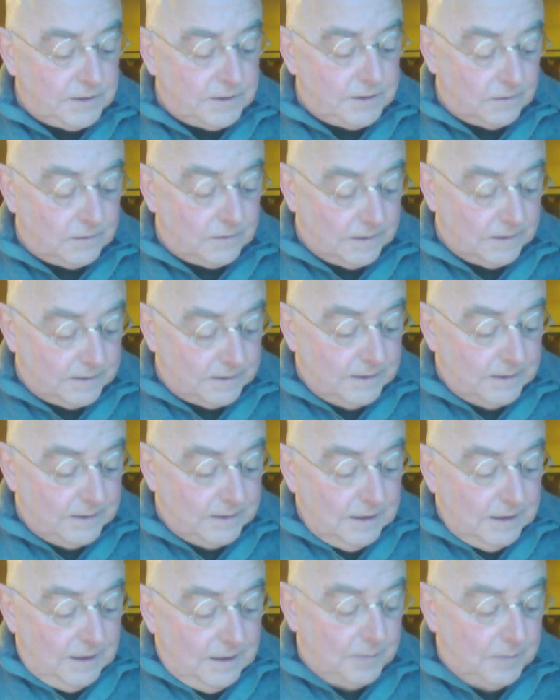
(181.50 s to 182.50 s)
torrent,
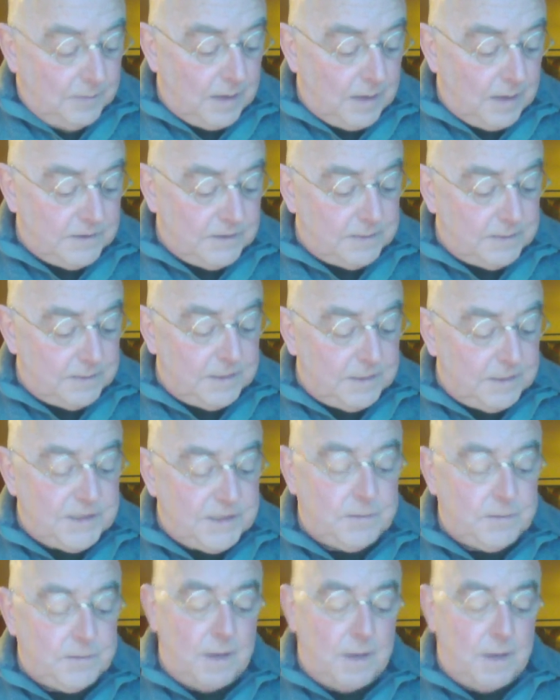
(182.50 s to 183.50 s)
about to be
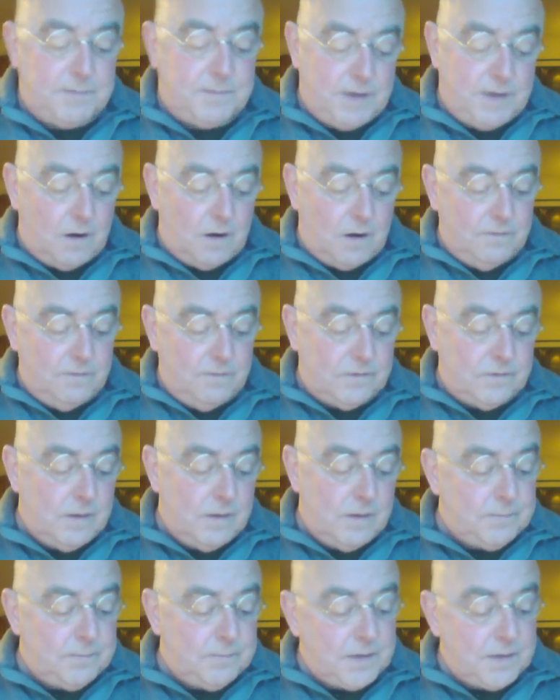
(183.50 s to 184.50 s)
swept over
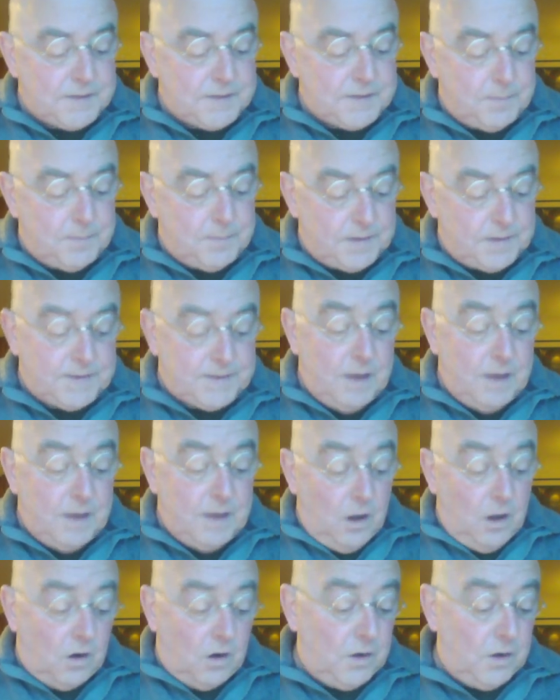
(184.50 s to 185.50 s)
a precipice
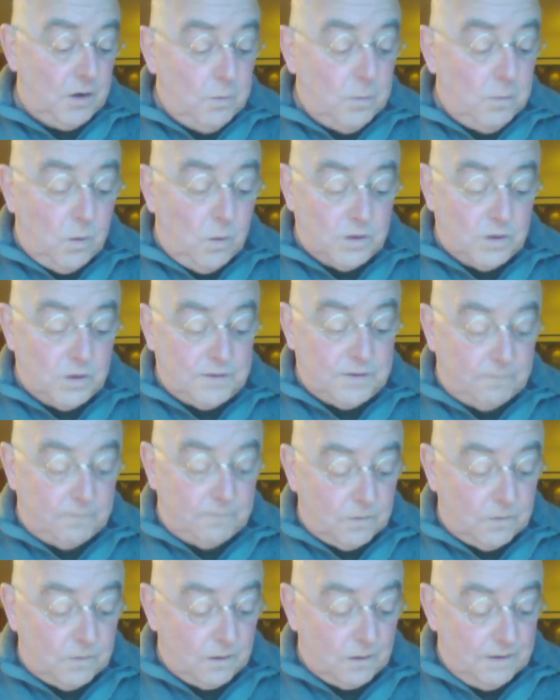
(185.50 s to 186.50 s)
on a
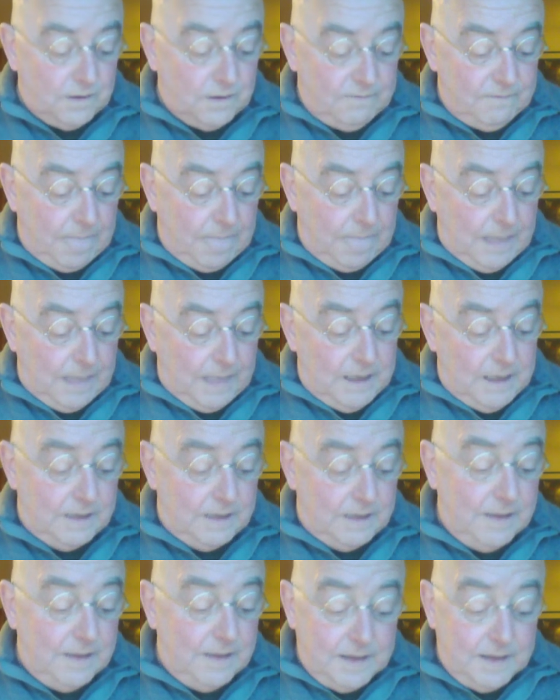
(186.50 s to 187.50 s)
waterfall.
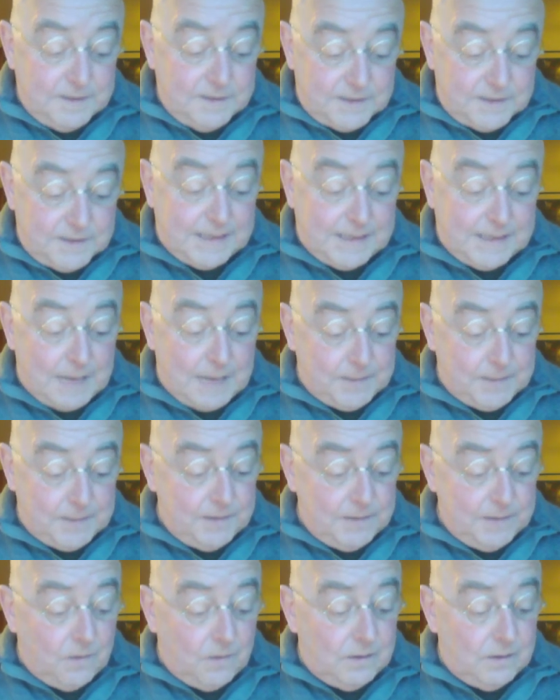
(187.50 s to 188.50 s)
And then, to cap
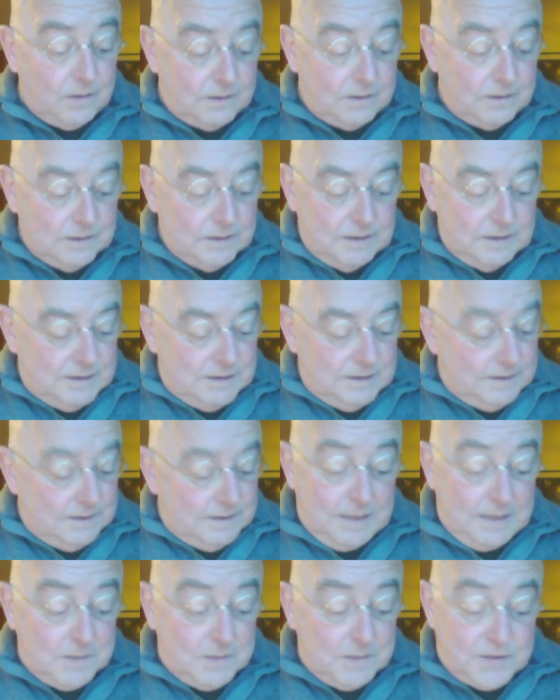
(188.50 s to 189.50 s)
it all,
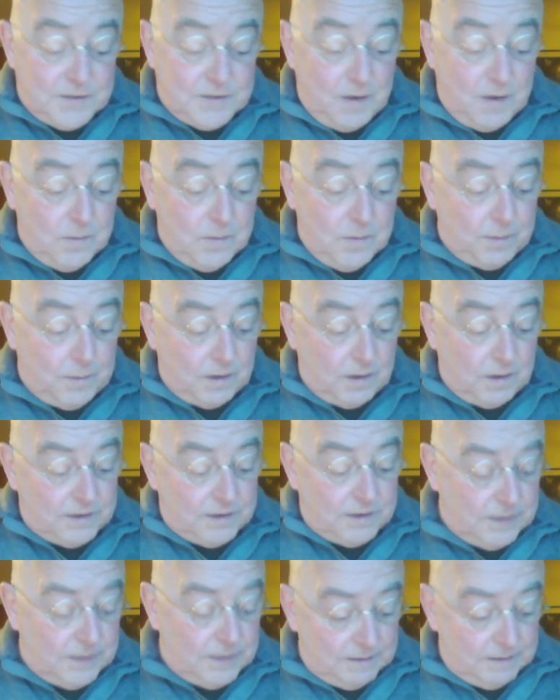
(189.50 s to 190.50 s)
there was no
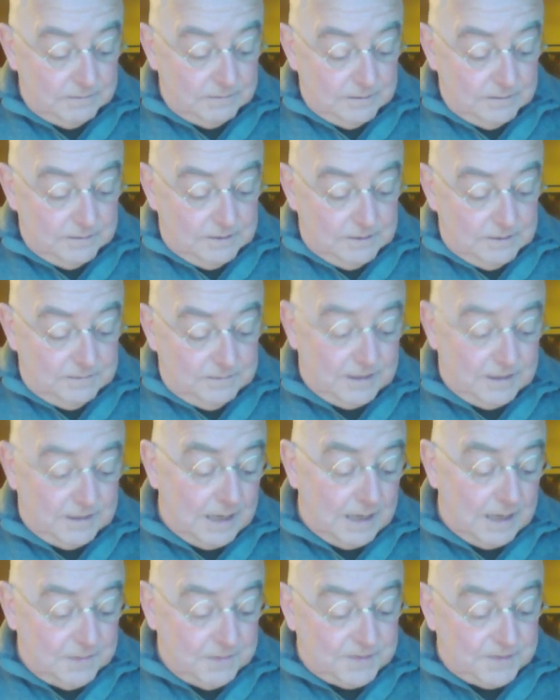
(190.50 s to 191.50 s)
apology when
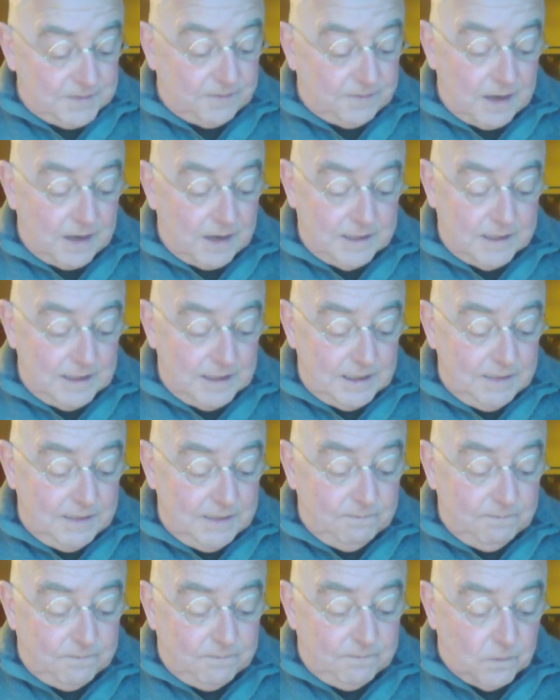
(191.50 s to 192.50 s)
I was finally
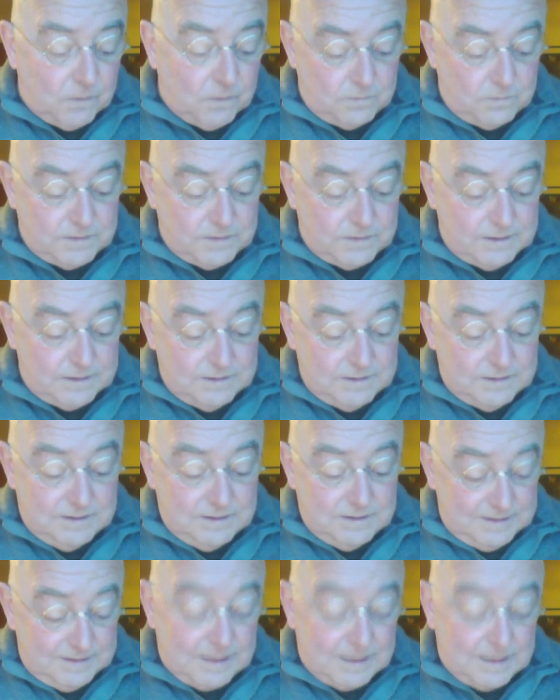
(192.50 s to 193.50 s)
informed
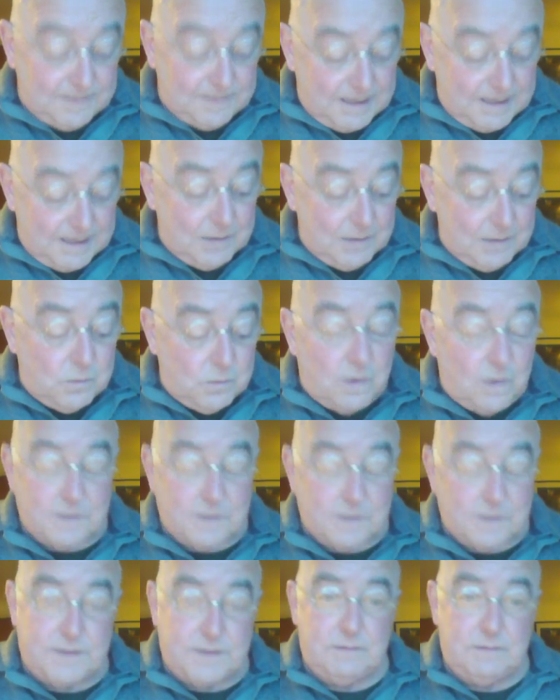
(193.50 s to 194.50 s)
that there
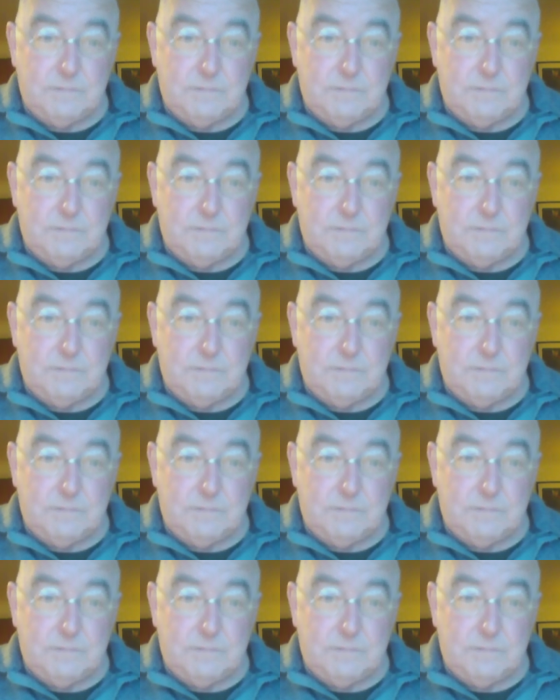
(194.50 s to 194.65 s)
was